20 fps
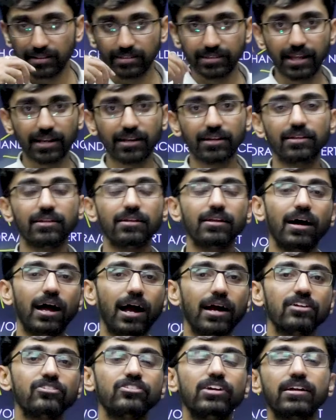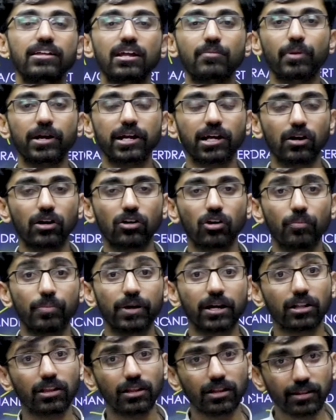then understand that particular
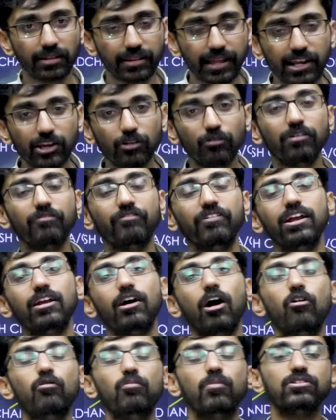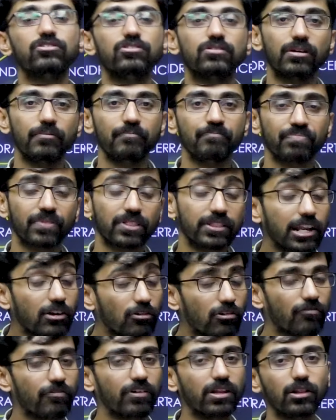topic. Then you will feel a
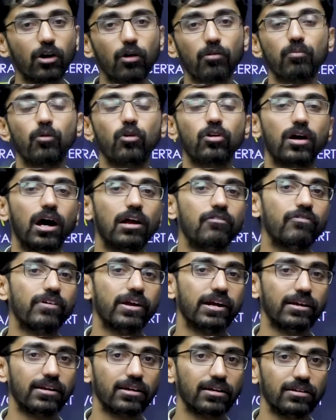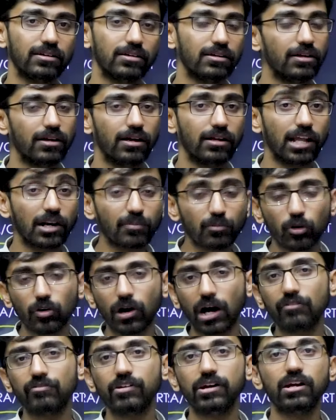lot more confident. that more
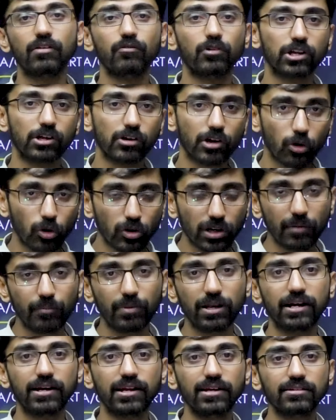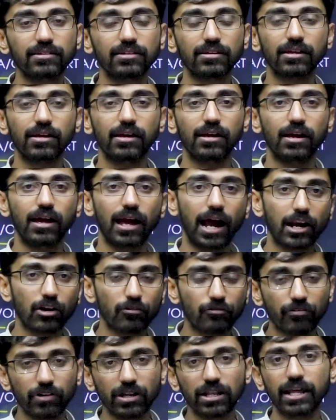confident about your own abilities, and you
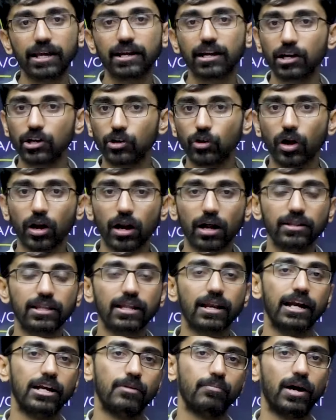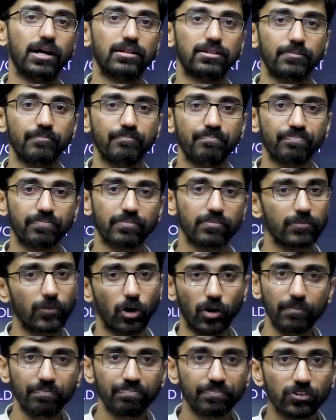feel like you are on the right path.
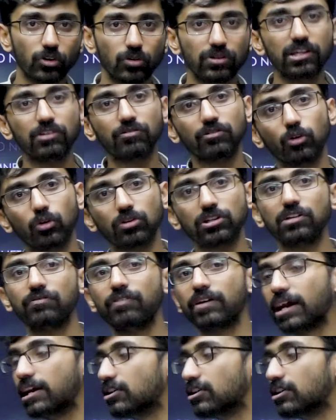Okay, so these sources for